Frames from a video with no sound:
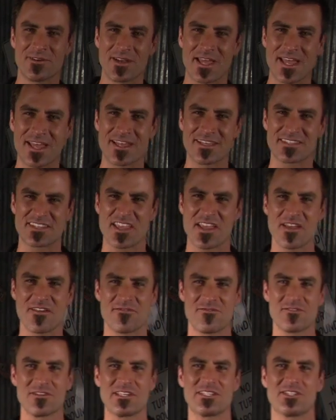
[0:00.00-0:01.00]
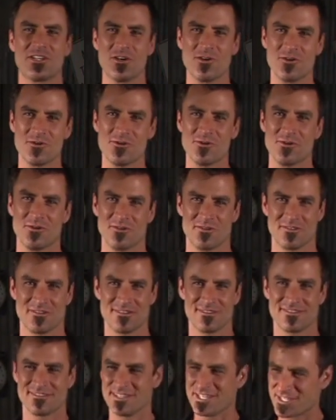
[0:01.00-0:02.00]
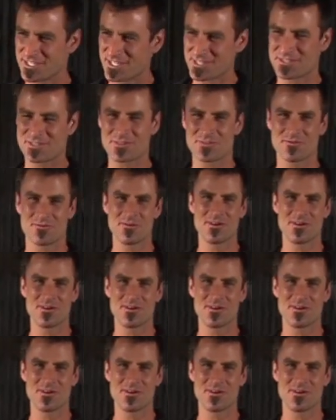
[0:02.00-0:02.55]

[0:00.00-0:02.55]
who has every tool. This is your